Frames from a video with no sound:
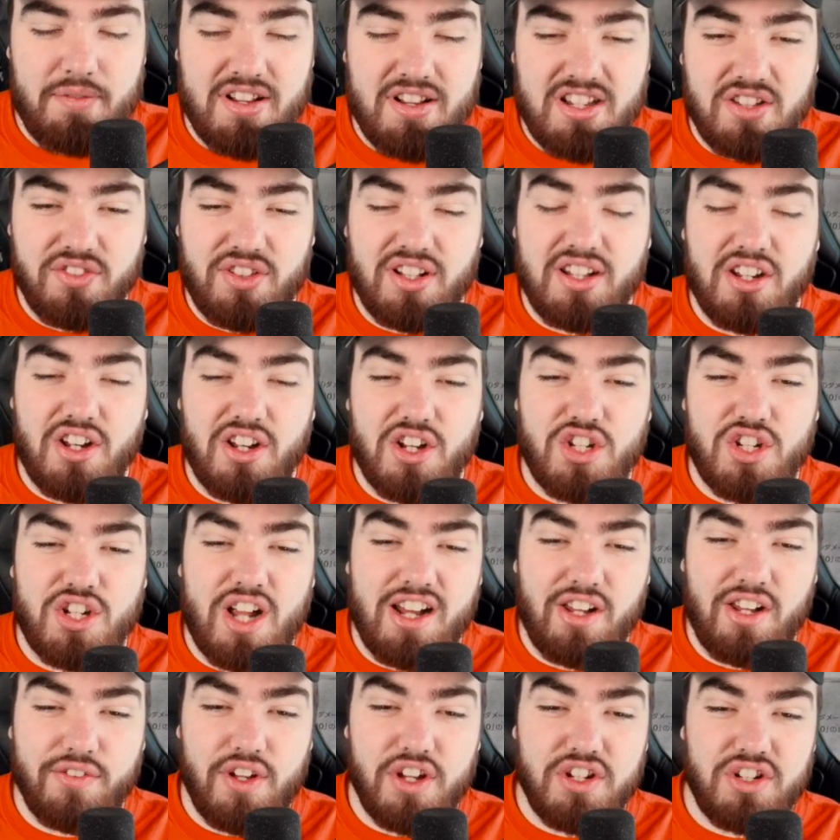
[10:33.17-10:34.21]
Imagine if they did a
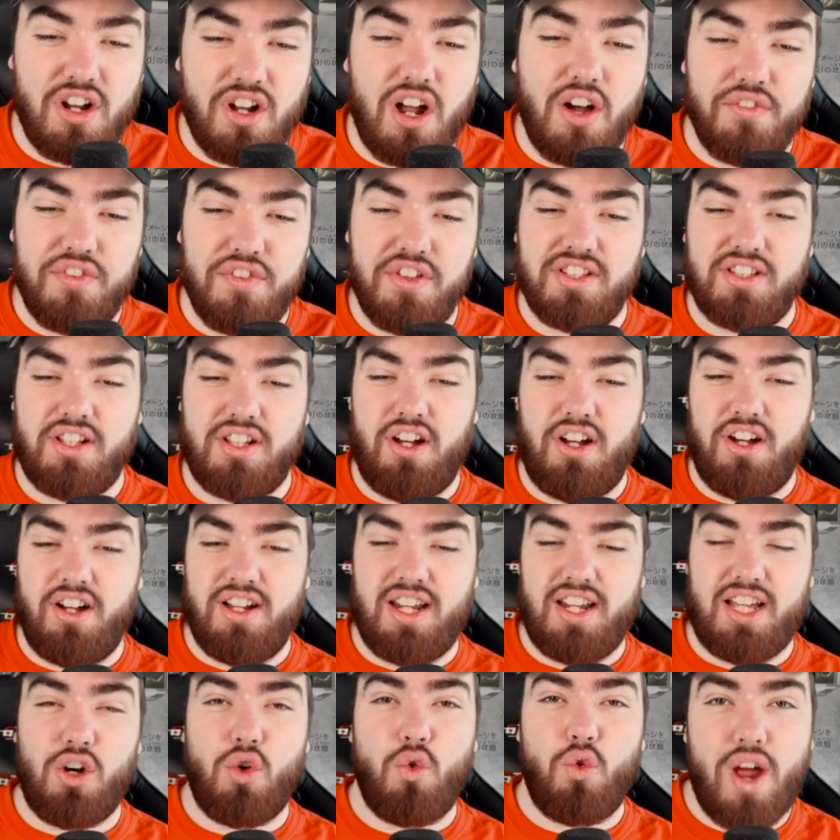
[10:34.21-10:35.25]
shiny version of this card,
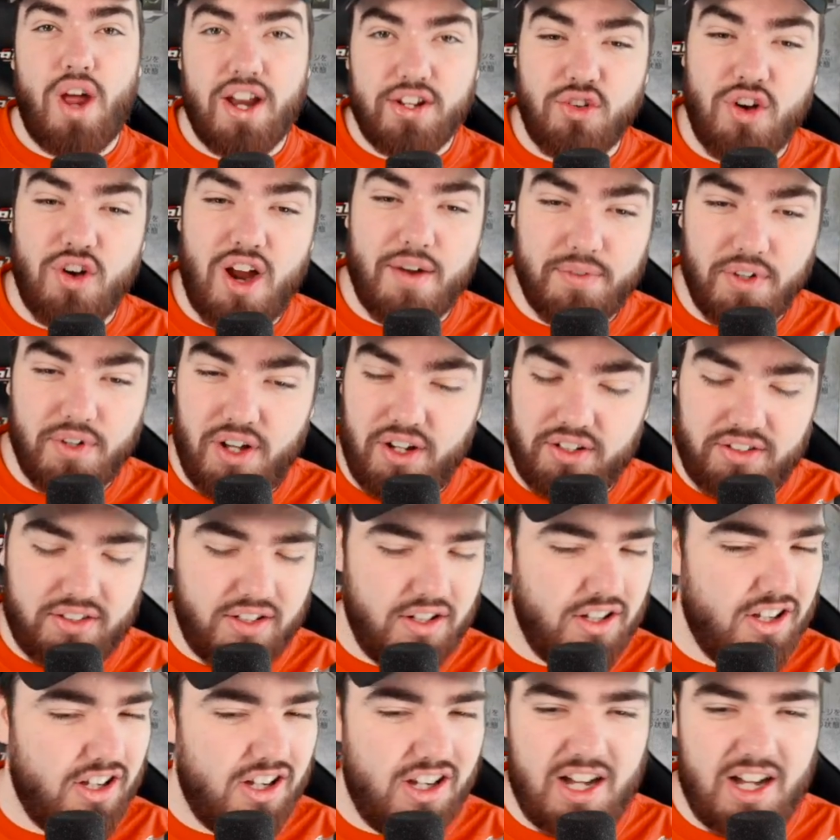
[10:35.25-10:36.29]
like a red Grapploct.
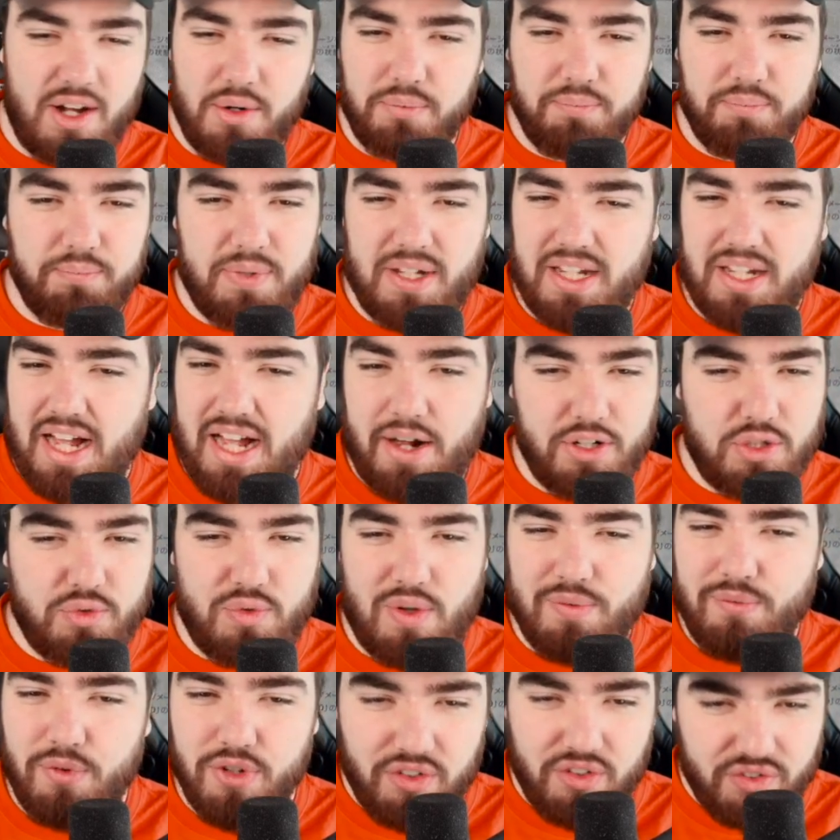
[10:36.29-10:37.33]
Oh, I would
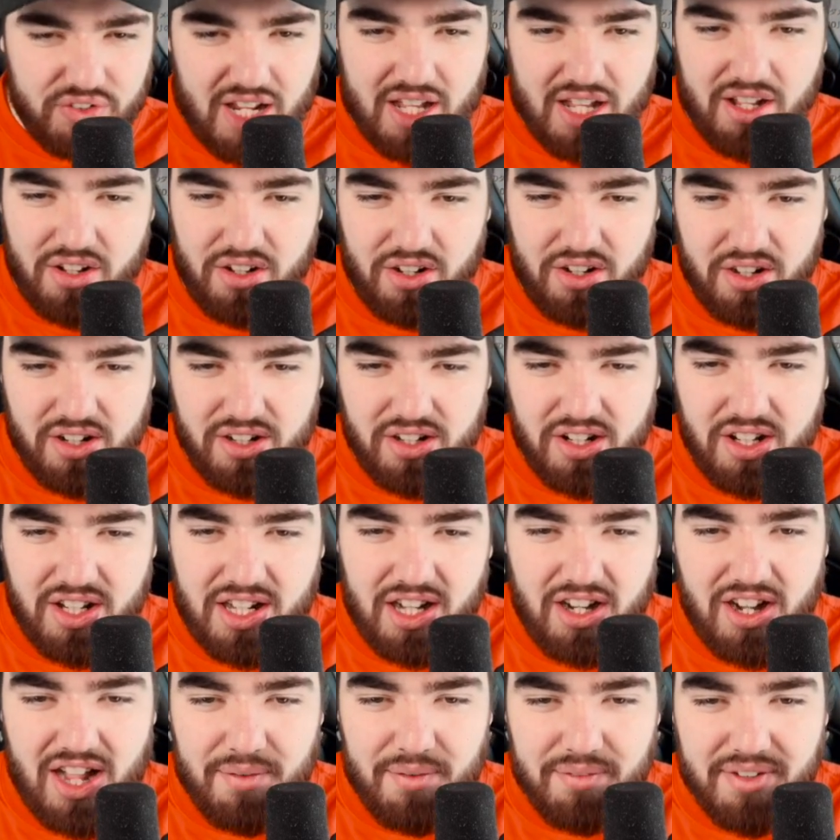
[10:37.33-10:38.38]
spend money for that card.
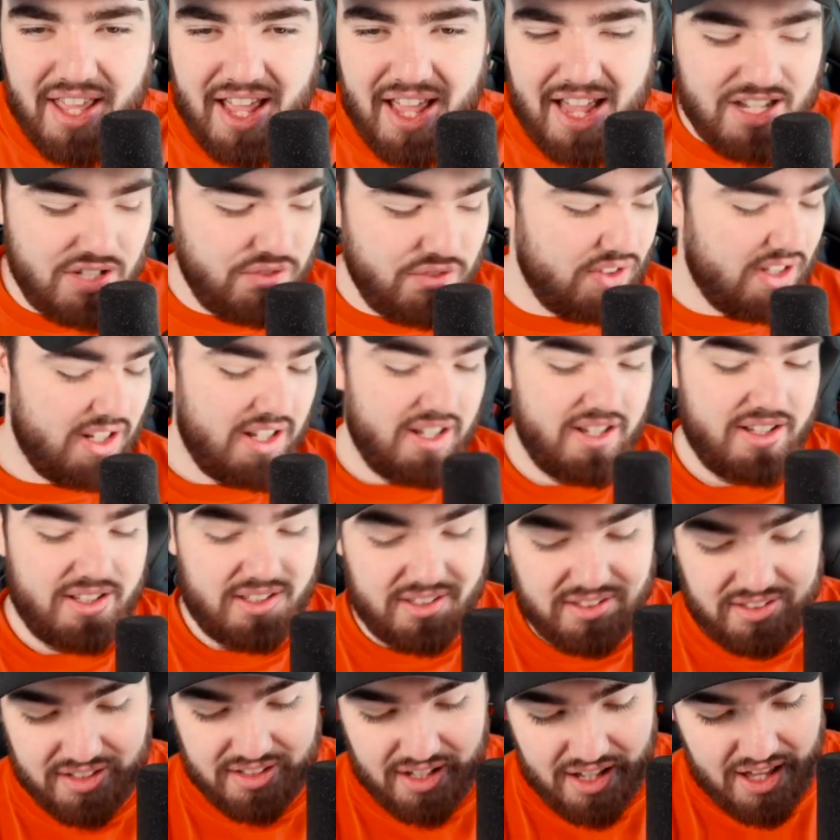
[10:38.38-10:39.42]
Oh, I'm gassed for
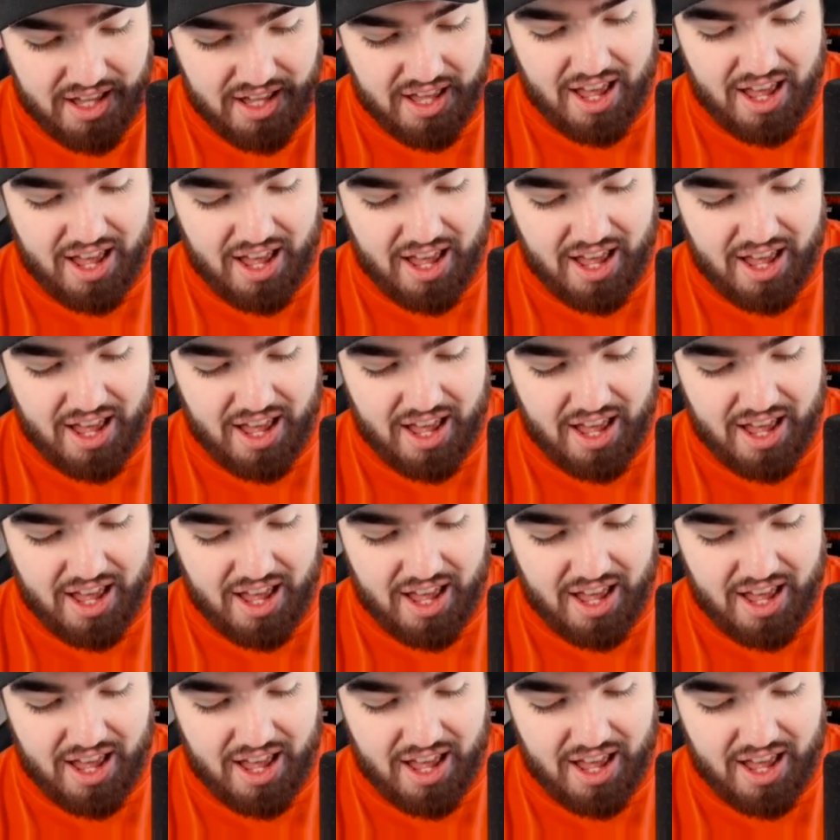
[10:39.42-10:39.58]
this.